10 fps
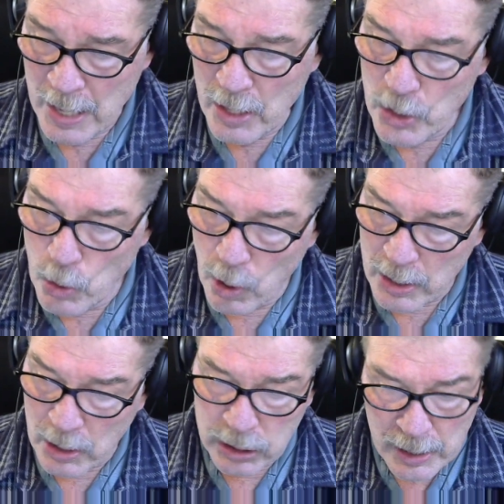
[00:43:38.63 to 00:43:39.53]
you are
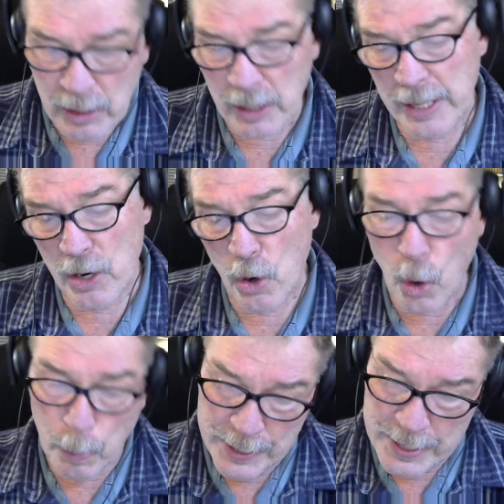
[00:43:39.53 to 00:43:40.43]
clearly
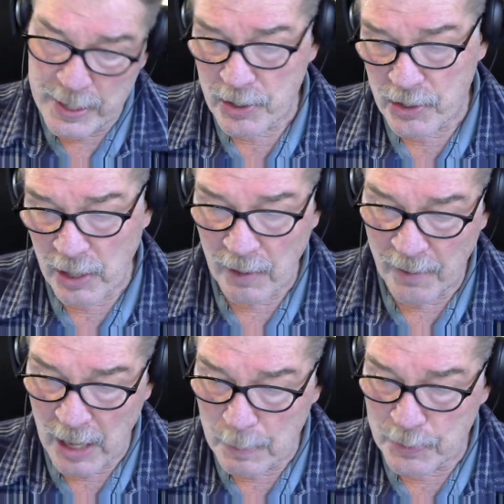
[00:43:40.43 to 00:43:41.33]
opening yourself
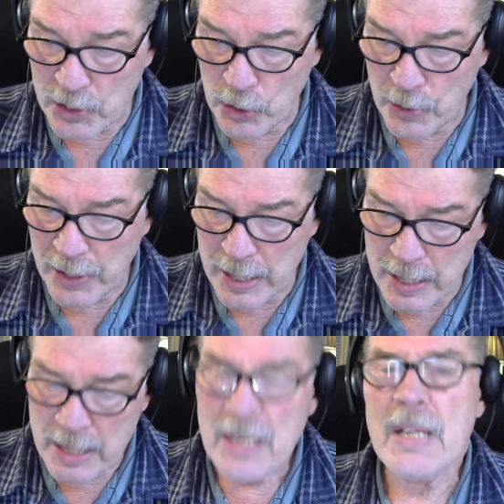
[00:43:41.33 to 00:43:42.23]
up to
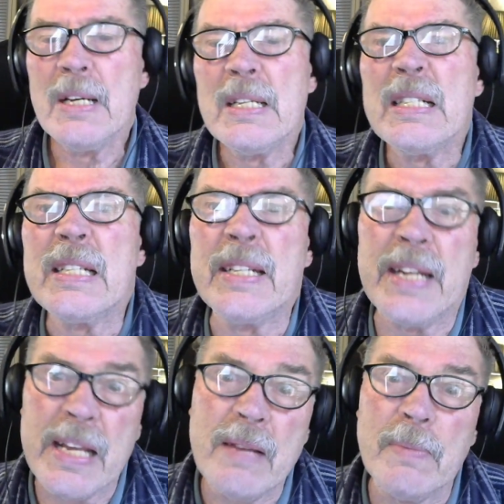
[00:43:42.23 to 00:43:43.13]
the
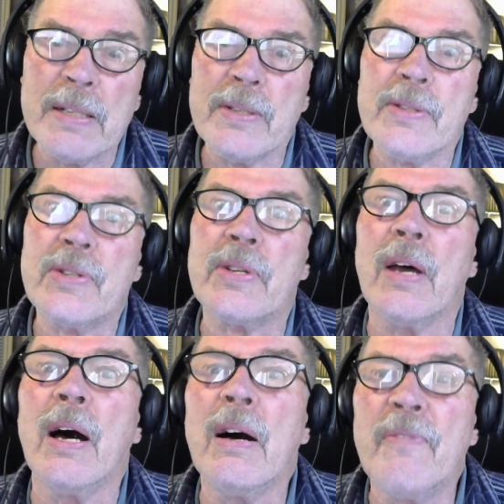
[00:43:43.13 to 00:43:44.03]
demons
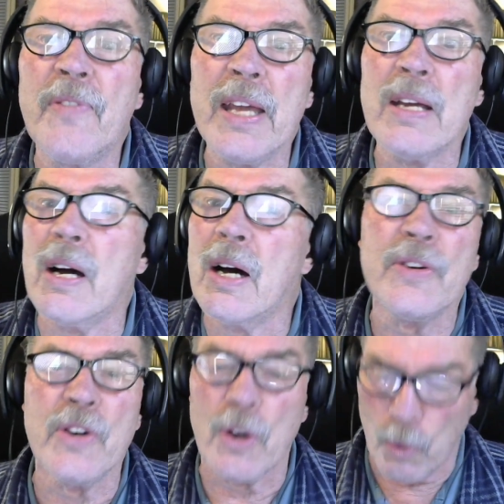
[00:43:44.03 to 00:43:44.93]
of the
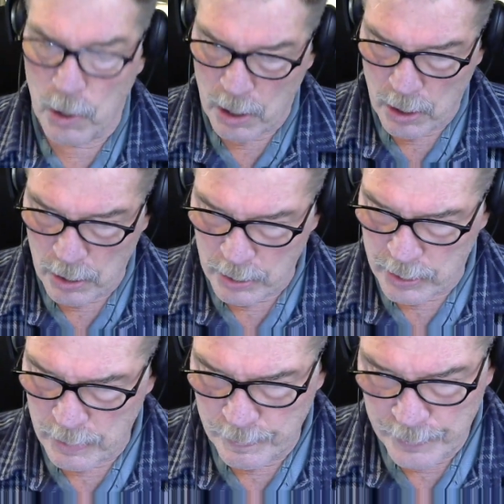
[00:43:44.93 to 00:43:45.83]

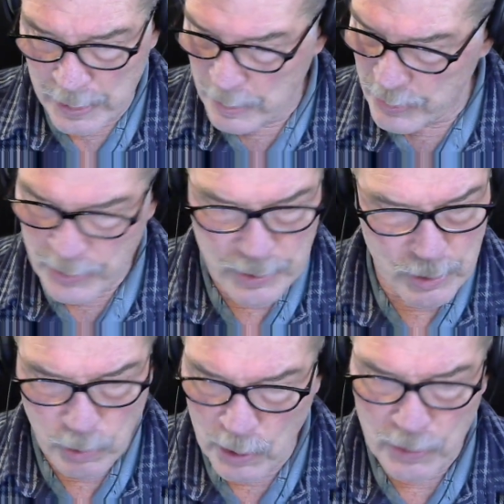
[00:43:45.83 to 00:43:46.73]
underworld. And this is a
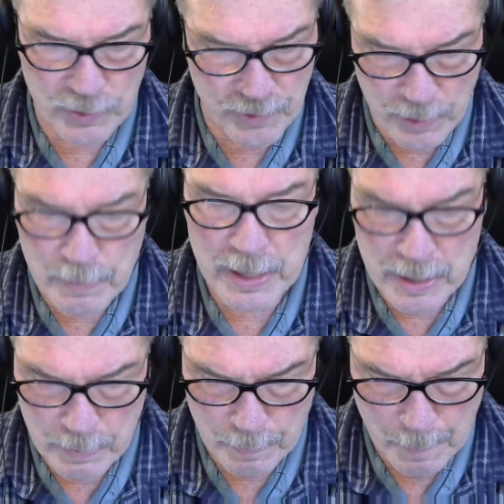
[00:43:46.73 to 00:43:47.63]
quote from
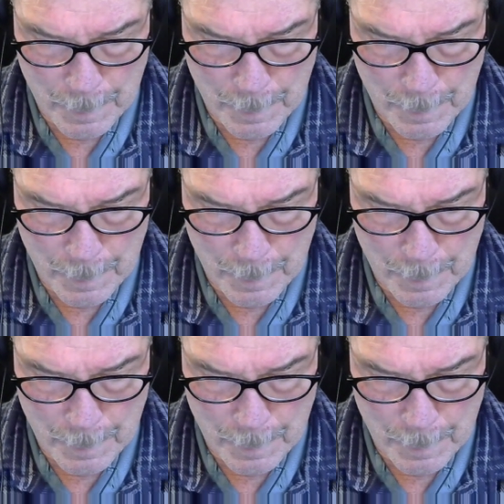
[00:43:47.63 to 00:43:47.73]
him.